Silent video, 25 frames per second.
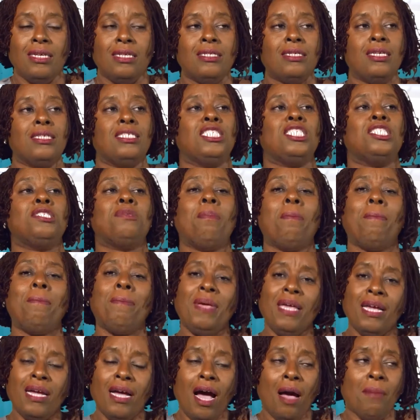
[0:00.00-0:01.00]
to
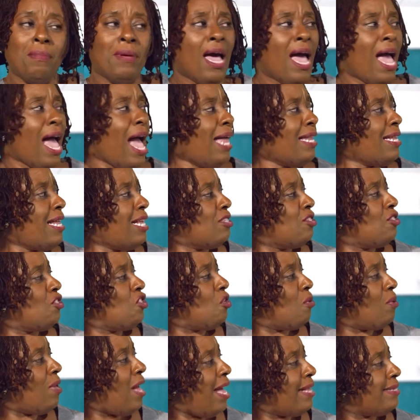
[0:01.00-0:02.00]
speak up. And as
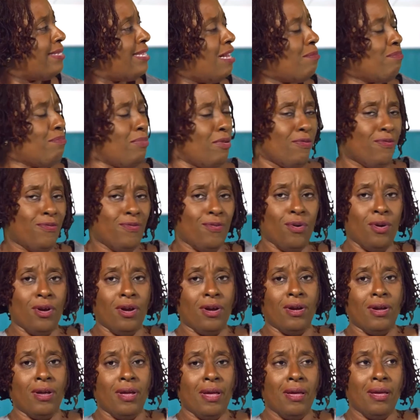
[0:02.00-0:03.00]
Joel has said
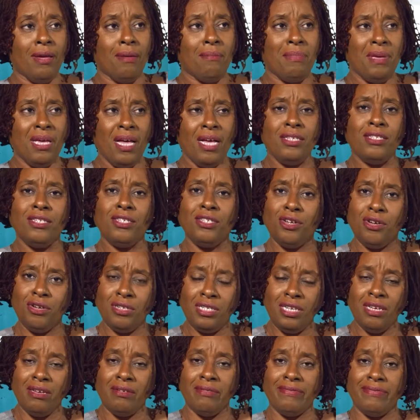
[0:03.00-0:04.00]
before, be
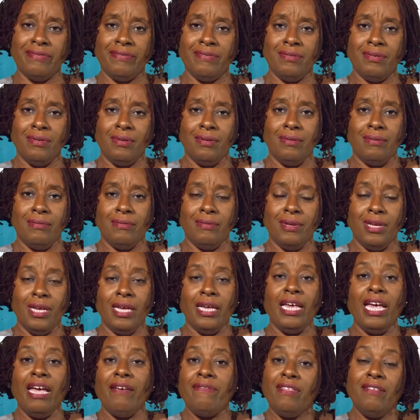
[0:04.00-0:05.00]
assertive.
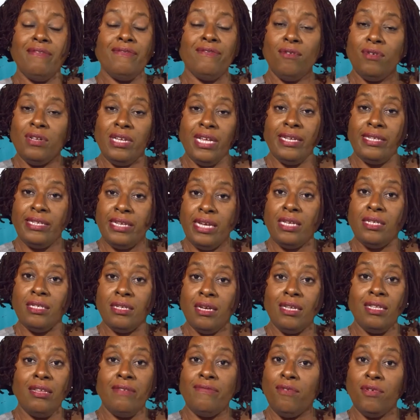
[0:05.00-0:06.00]
If the food didn't
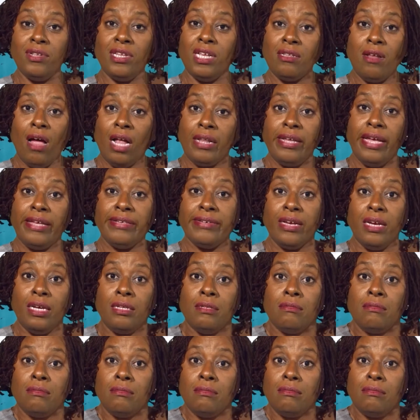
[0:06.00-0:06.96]
taste good, the food did not taste good.